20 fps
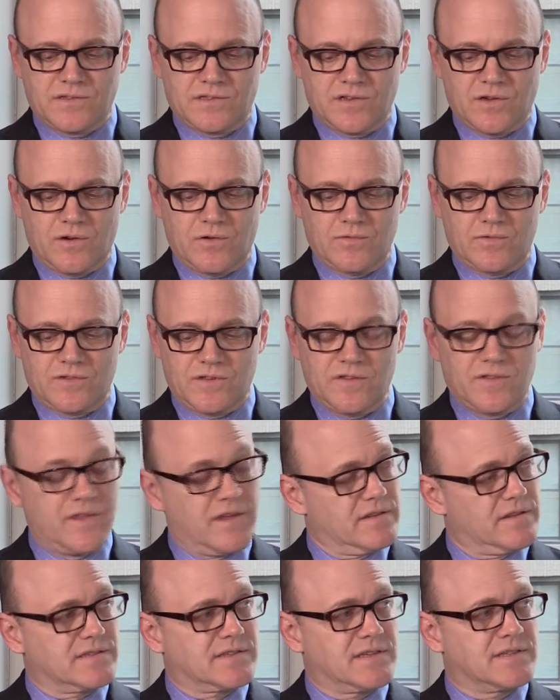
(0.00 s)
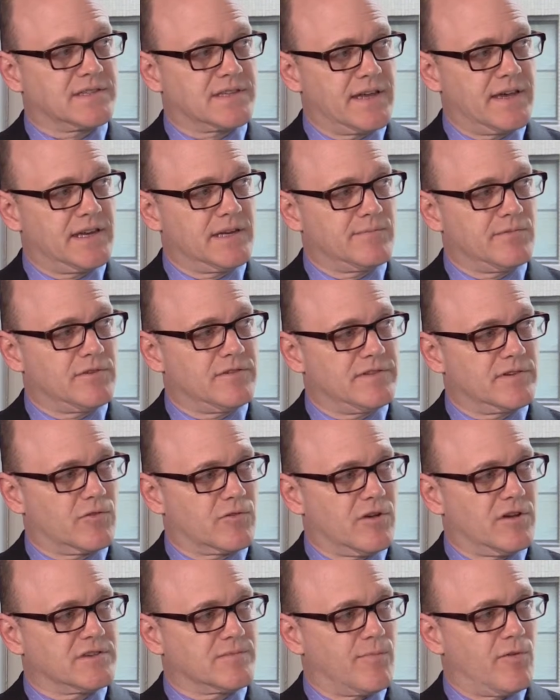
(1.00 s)
And so do you think it's sustainable,
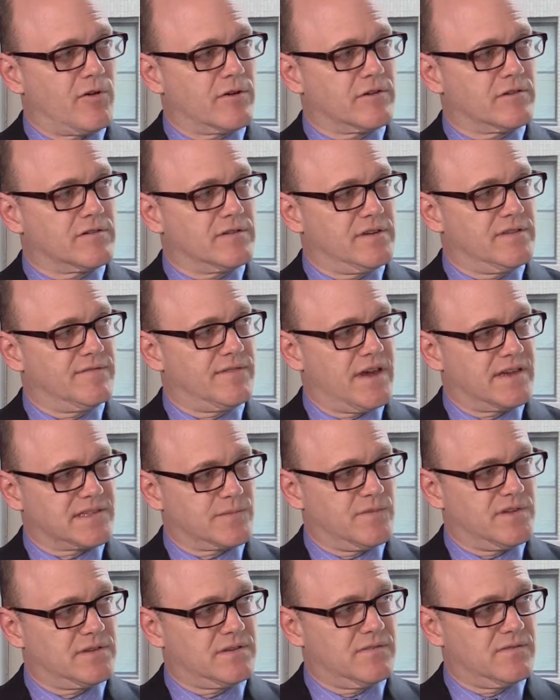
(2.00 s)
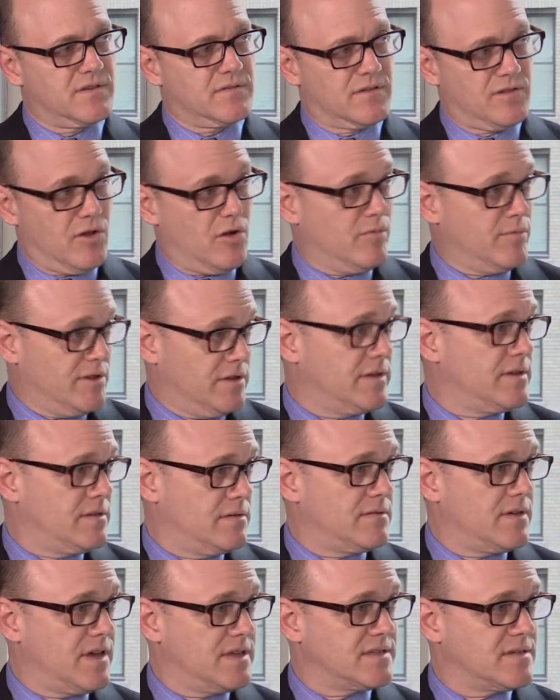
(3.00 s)
the cross-border investment globally?